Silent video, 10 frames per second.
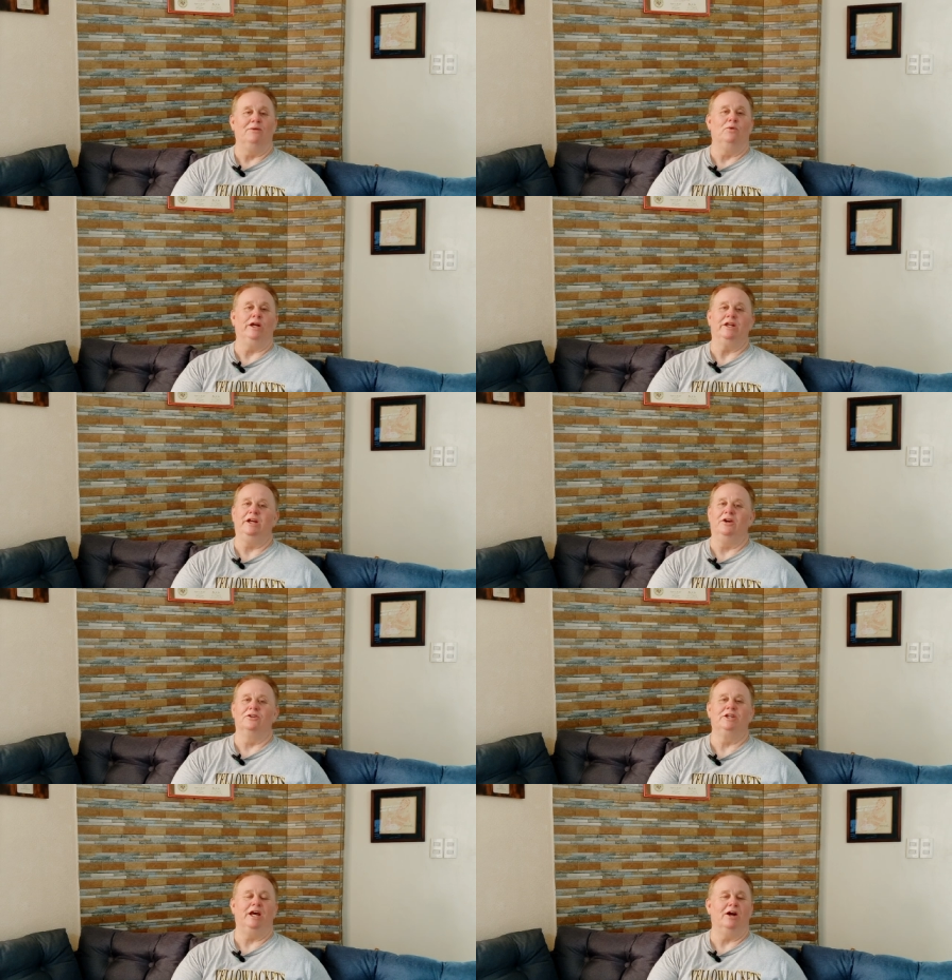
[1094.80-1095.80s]
And we could
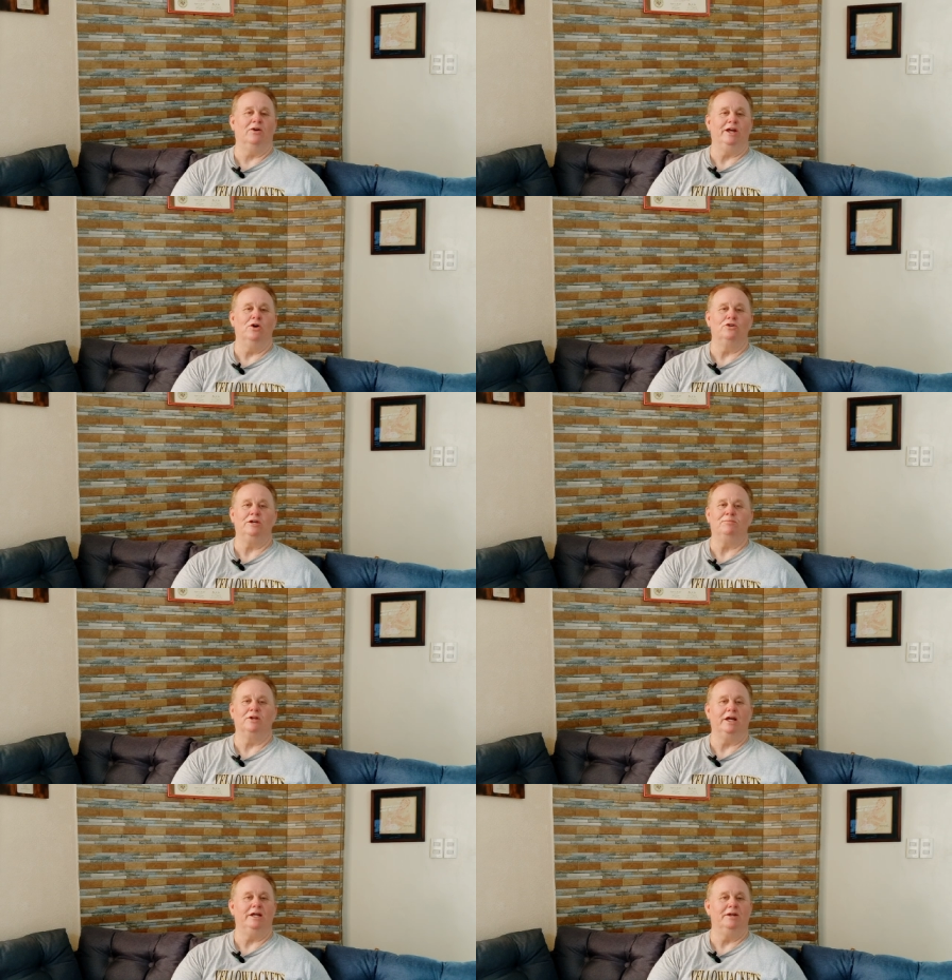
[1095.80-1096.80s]
hear karaoke
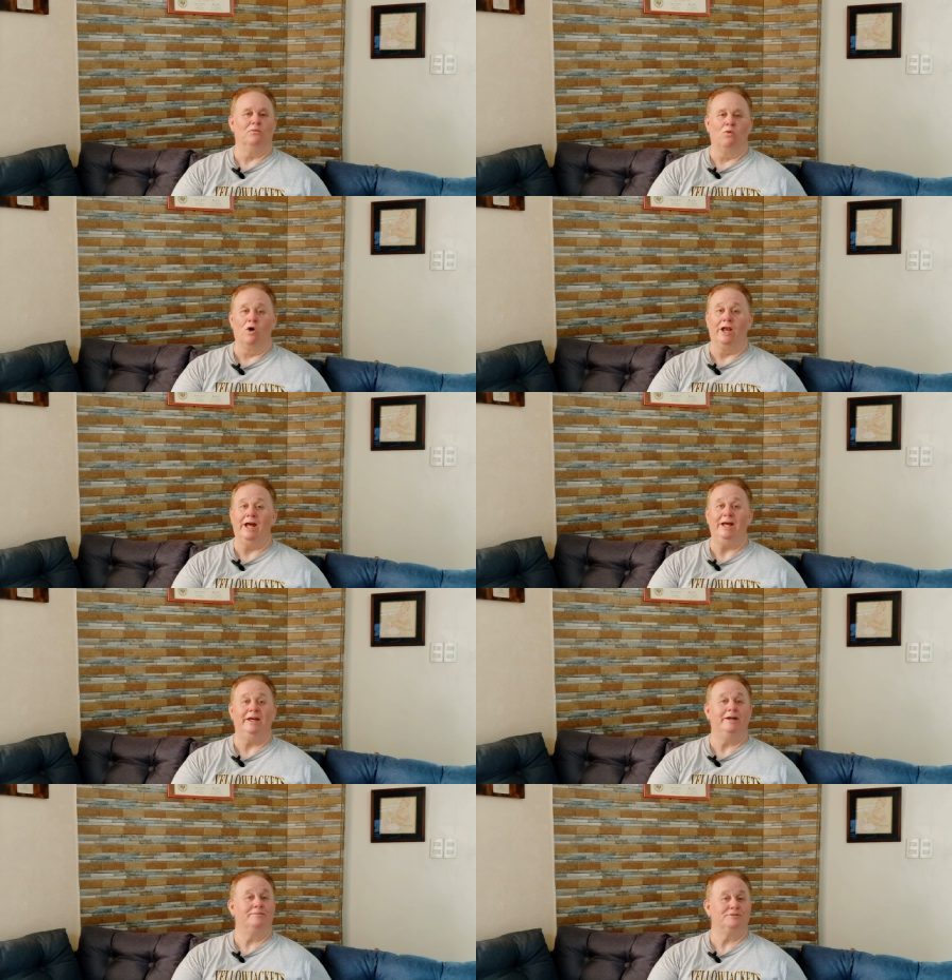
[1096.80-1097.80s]
playing at 1
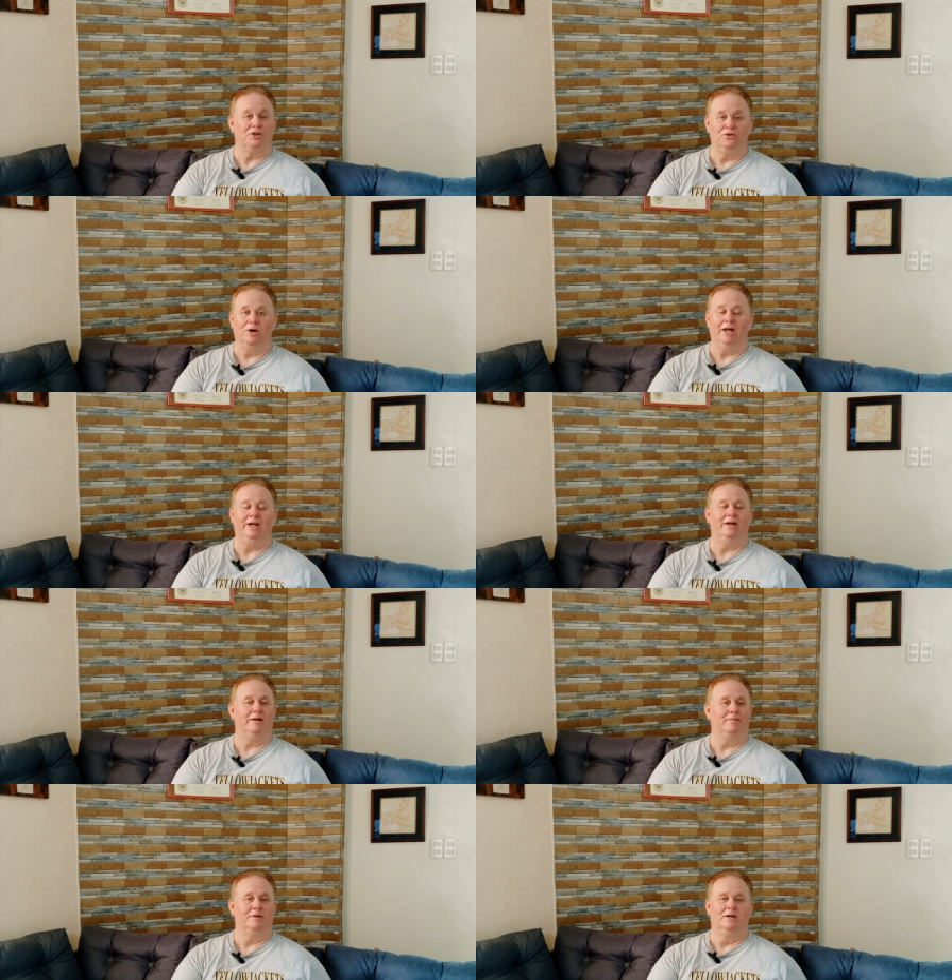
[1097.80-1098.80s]
a.m., 2
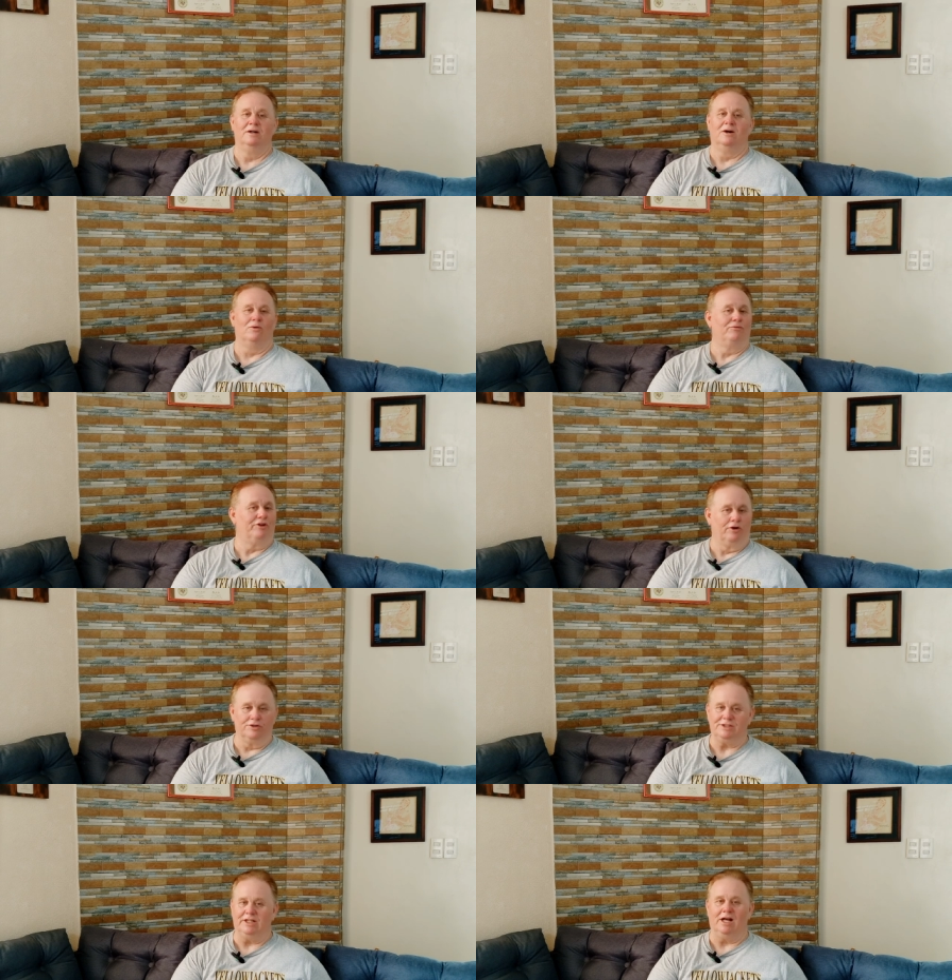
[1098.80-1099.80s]
a.m., on
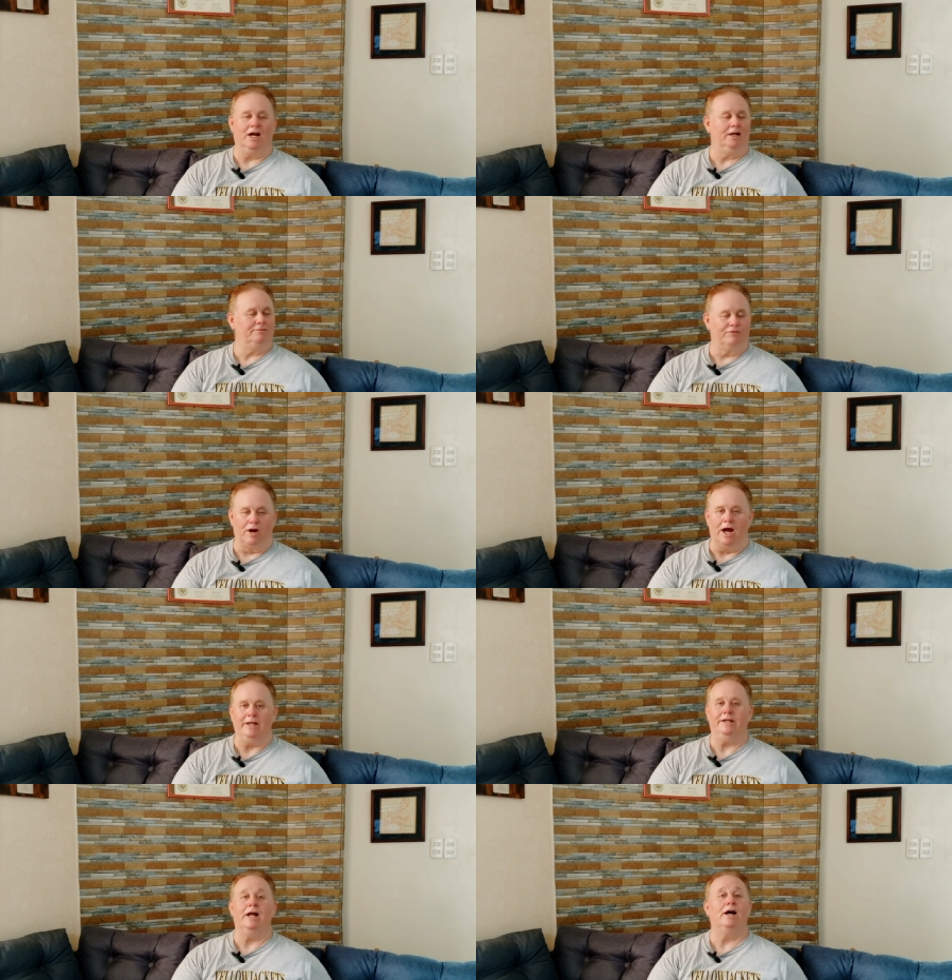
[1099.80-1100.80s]
Thursday night,
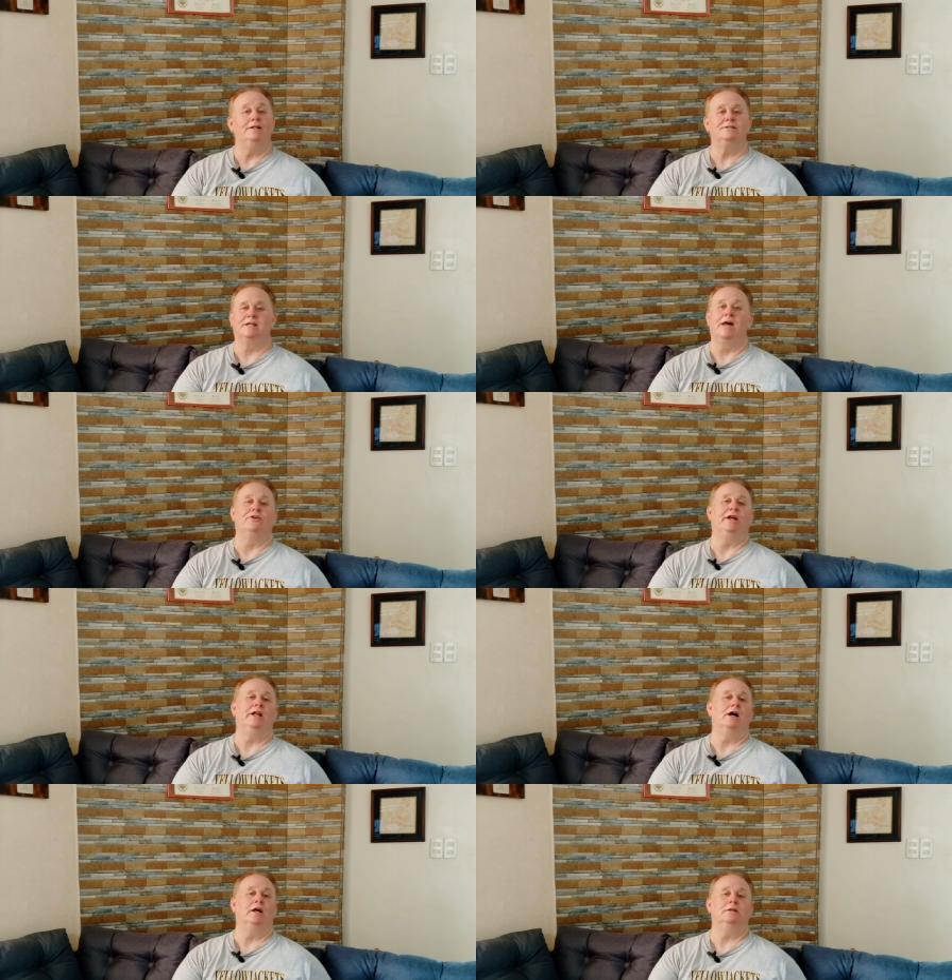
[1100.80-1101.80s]
Friday night,
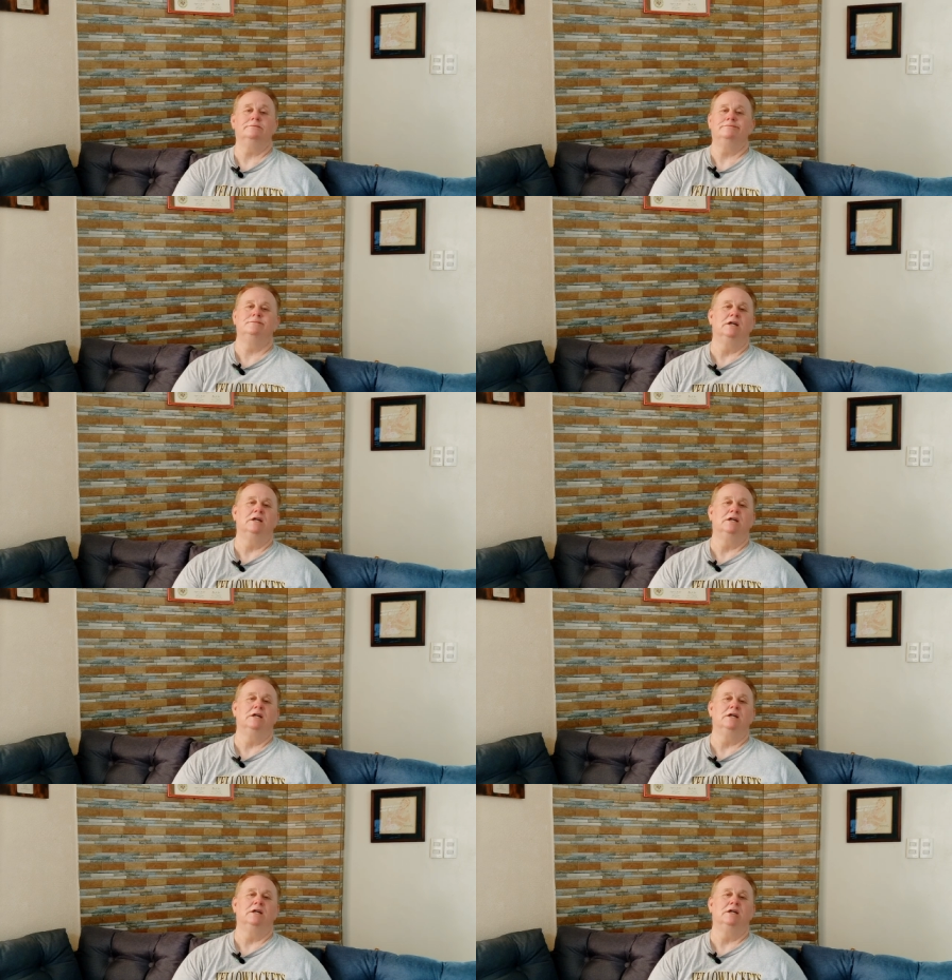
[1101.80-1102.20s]
Saturday night.